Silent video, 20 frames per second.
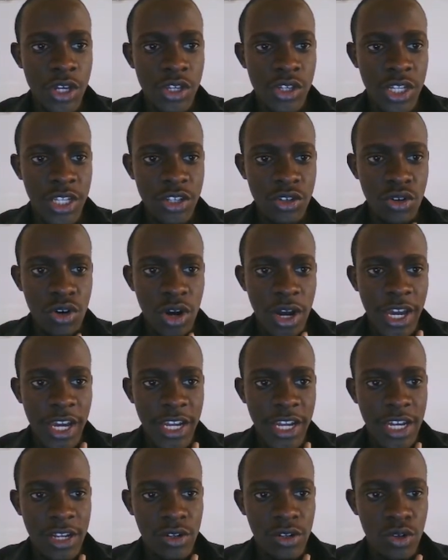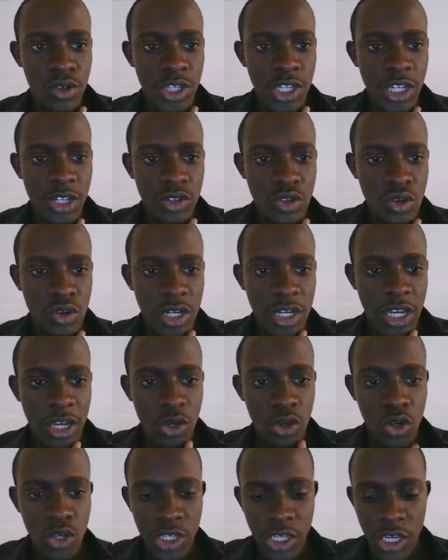So let's go ahead and log in. So when I
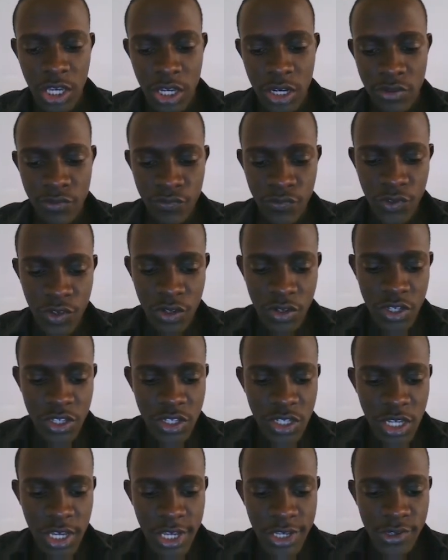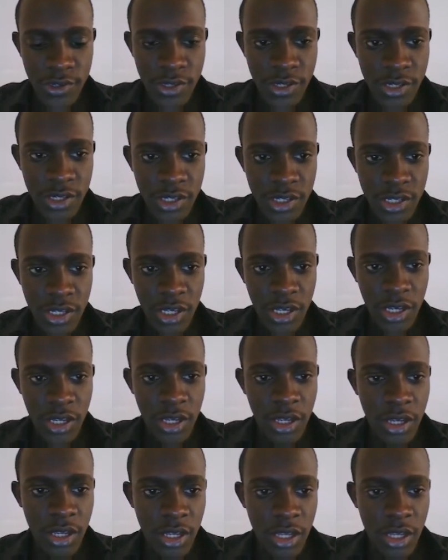log in, in this case, see